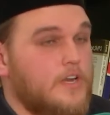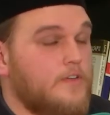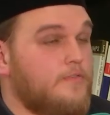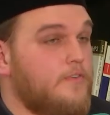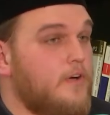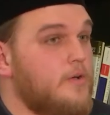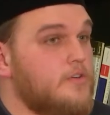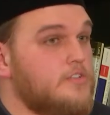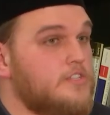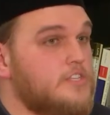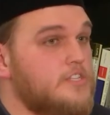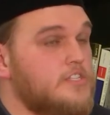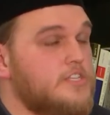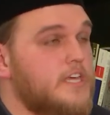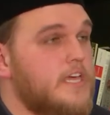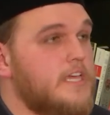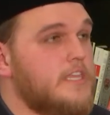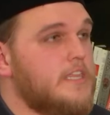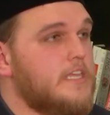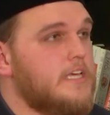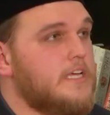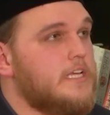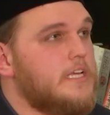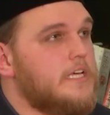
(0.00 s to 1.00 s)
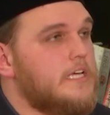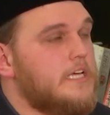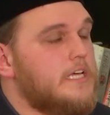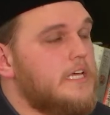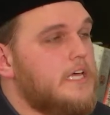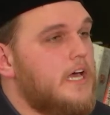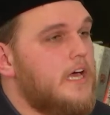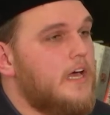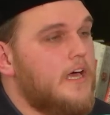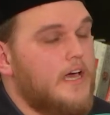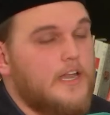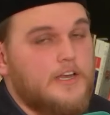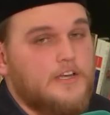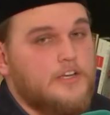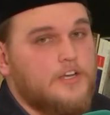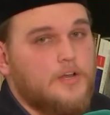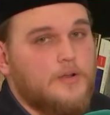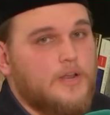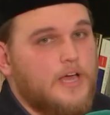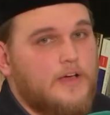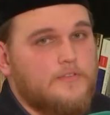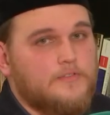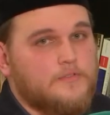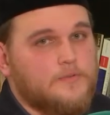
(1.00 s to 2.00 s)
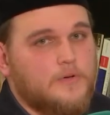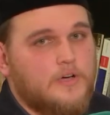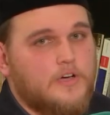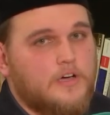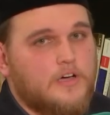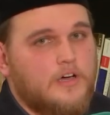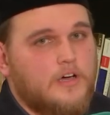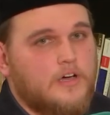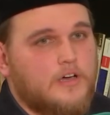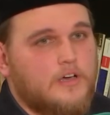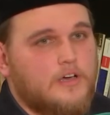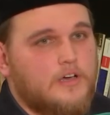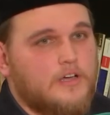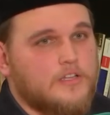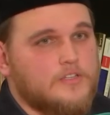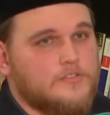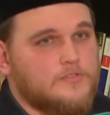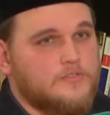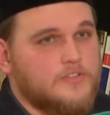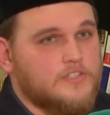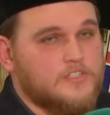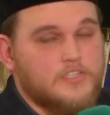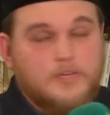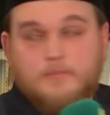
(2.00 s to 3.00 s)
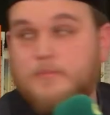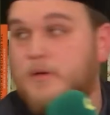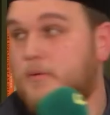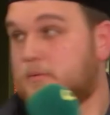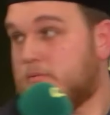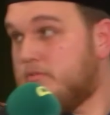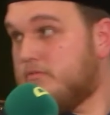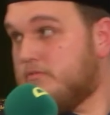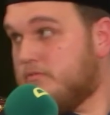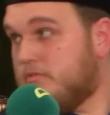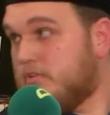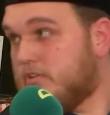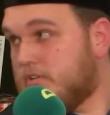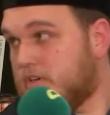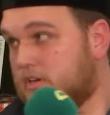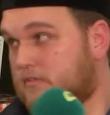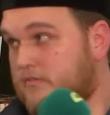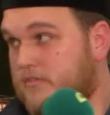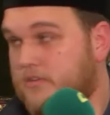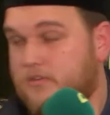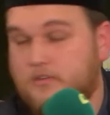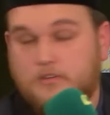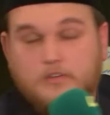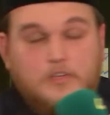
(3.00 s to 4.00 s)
If I was to say that, and you don't have to answer on this, I might be proven wrong, you never